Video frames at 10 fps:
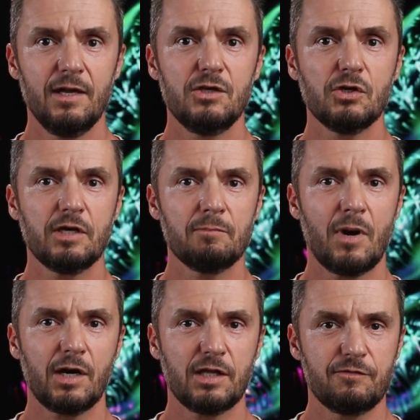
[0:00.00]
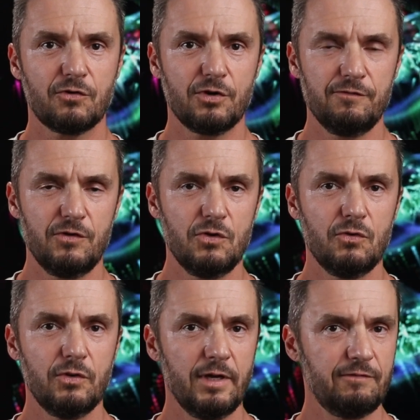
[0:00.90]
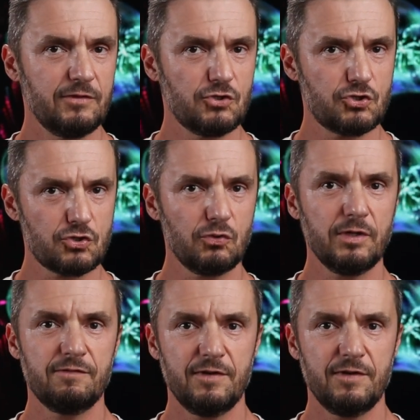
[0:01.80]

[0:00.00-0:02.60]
You can mark it for review if it's truly